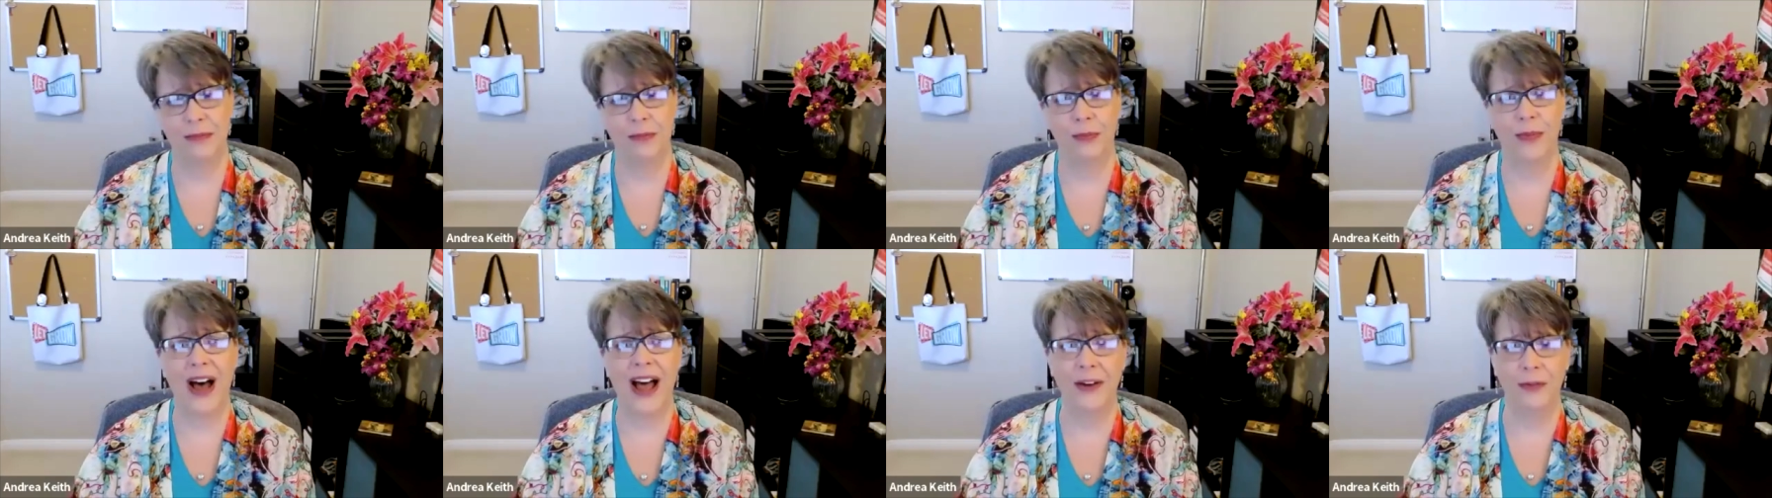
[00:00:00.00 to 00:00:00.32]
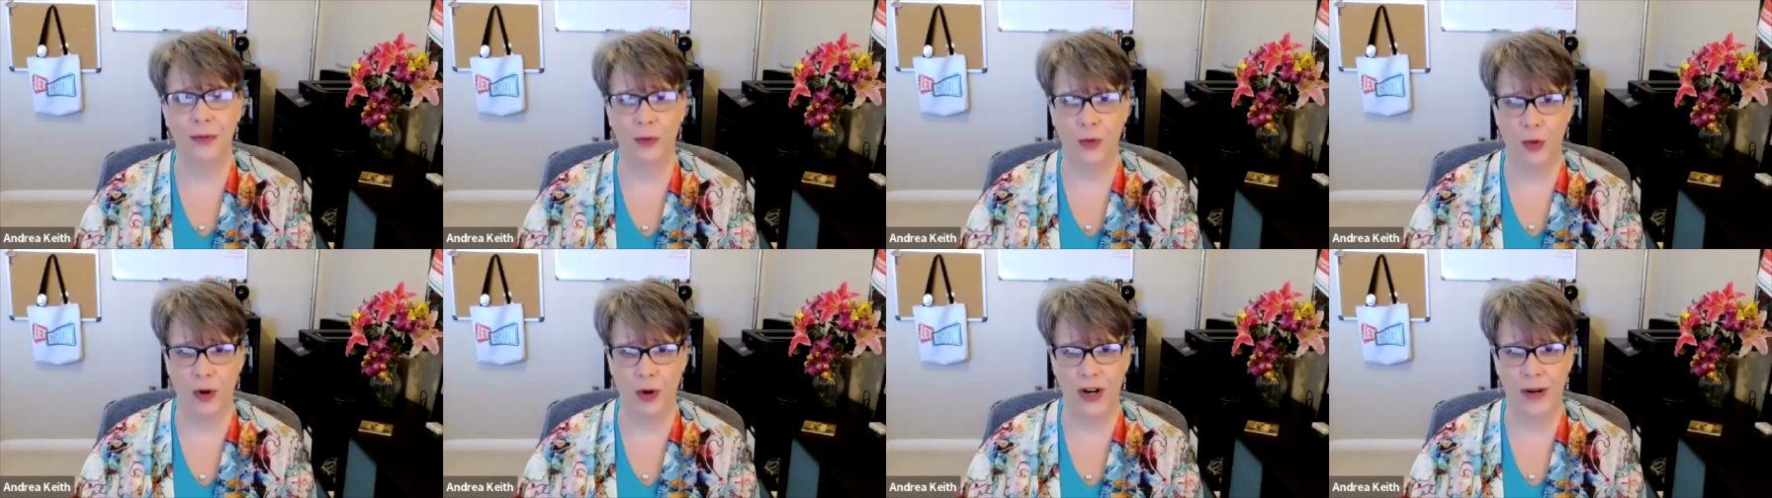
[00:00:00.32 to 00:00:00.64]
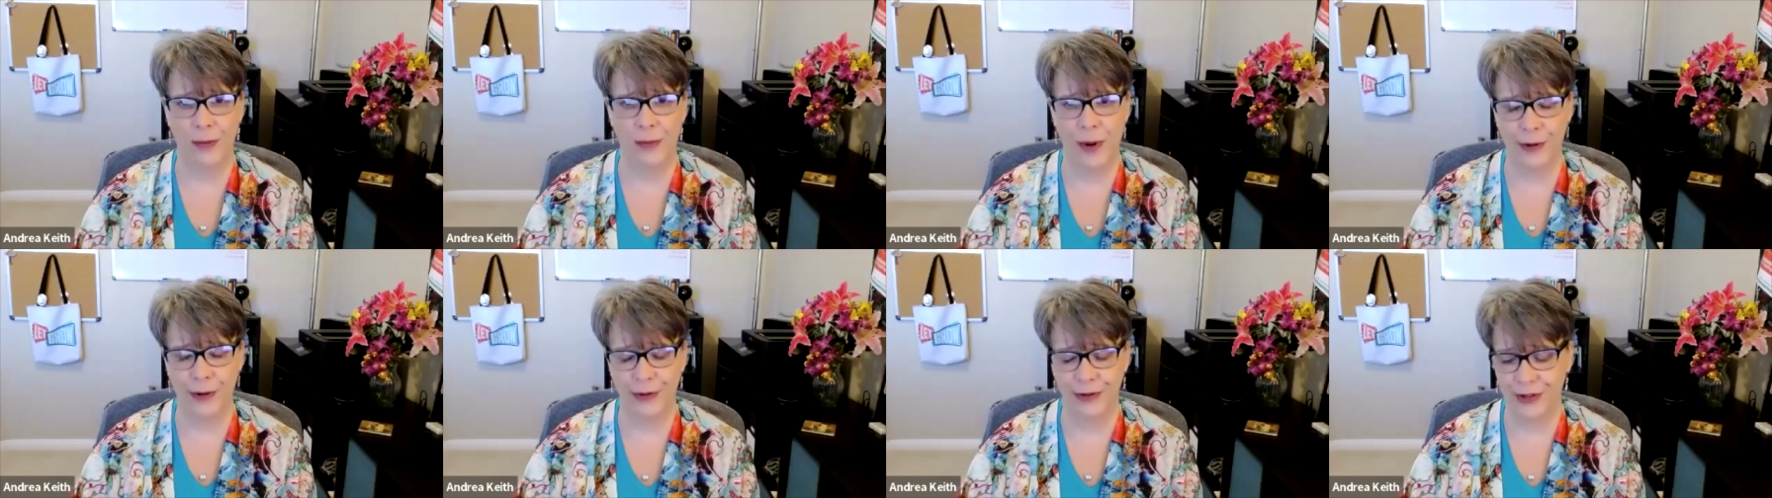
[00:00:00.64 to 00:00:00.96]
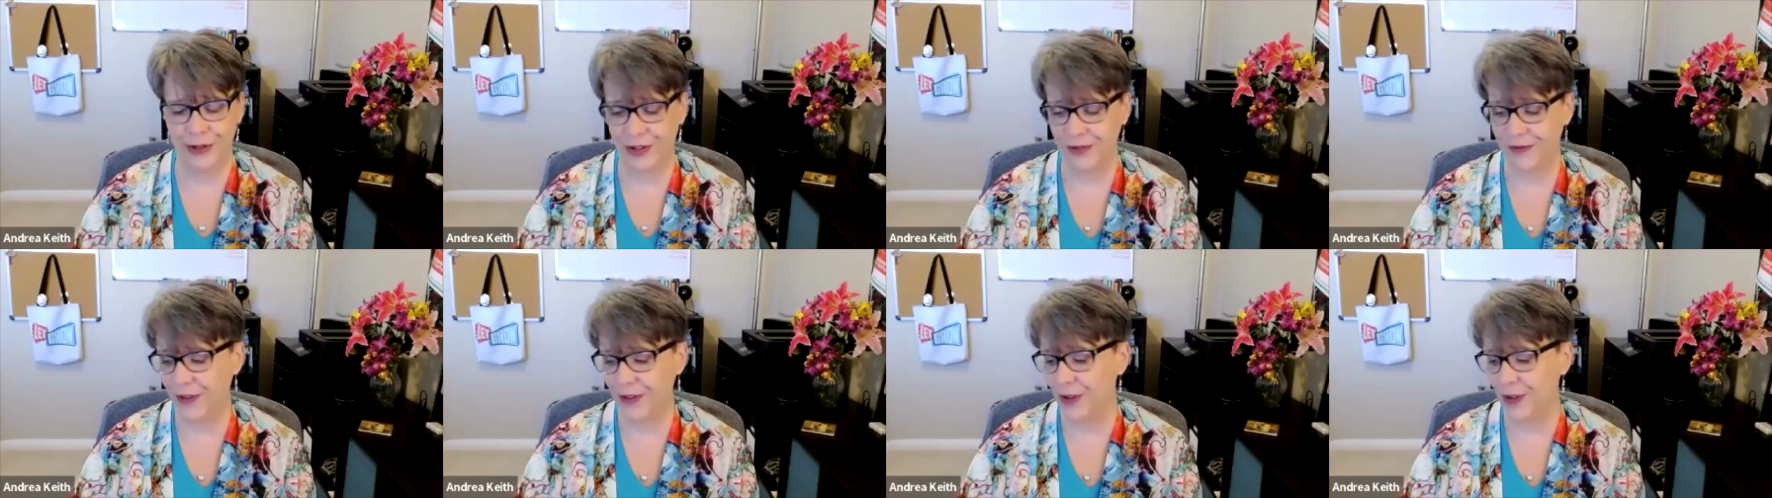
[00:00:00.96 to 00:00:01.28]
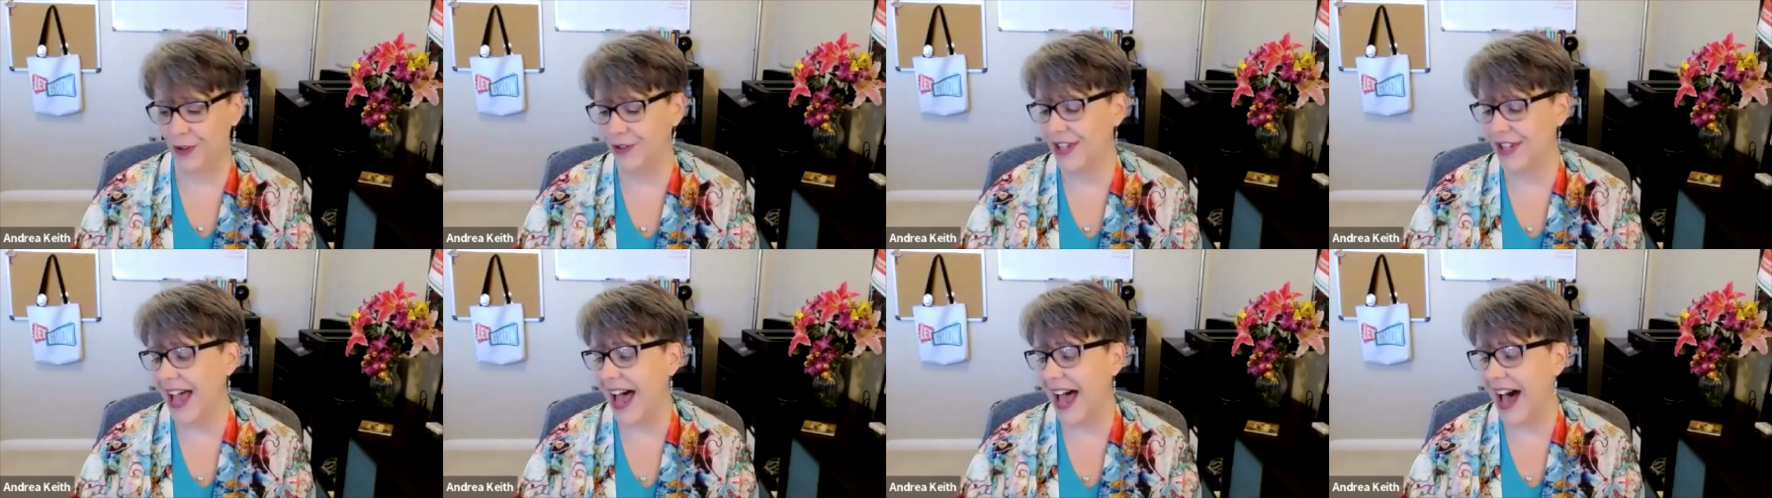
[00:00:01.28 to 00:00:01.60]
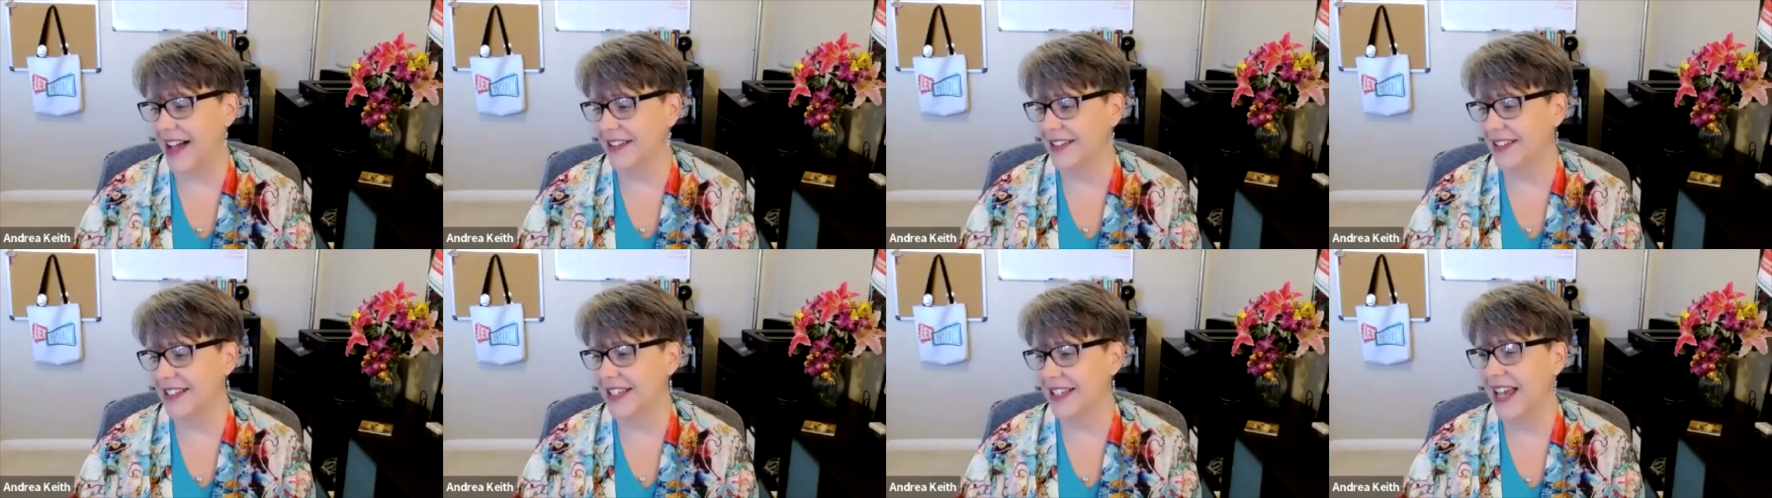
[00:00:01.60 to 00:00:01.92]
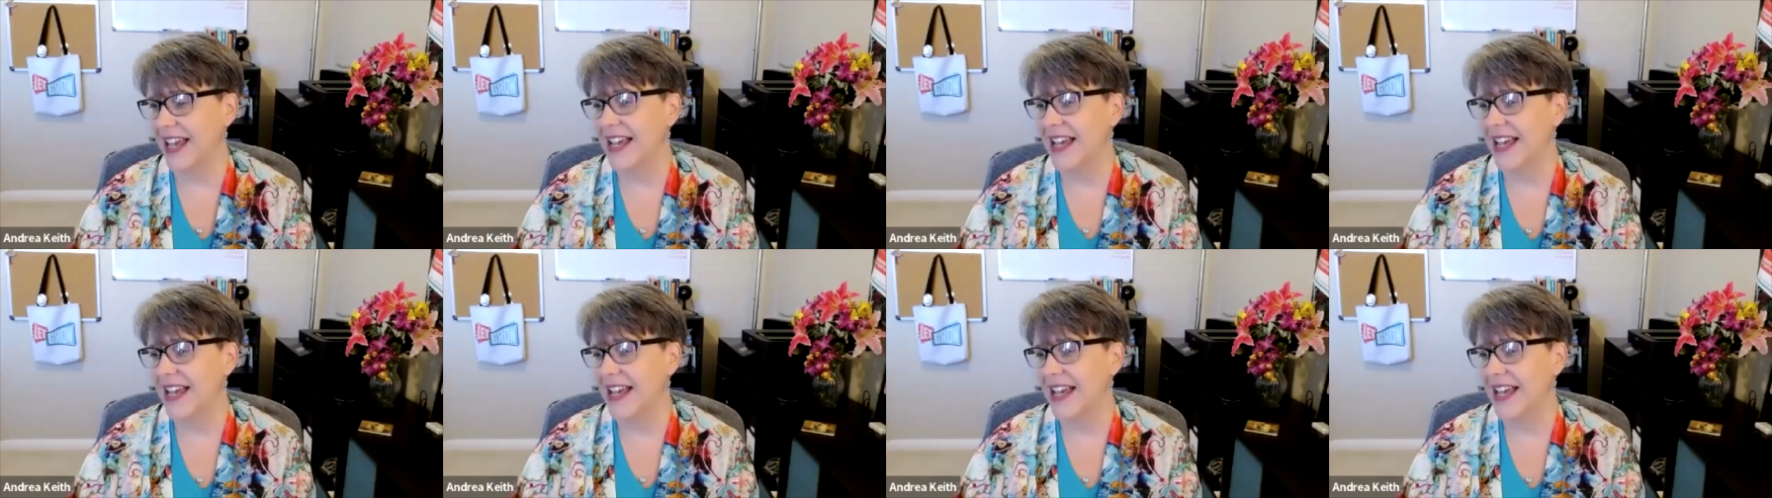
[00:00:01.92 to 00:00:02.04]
I've worn most of those hats.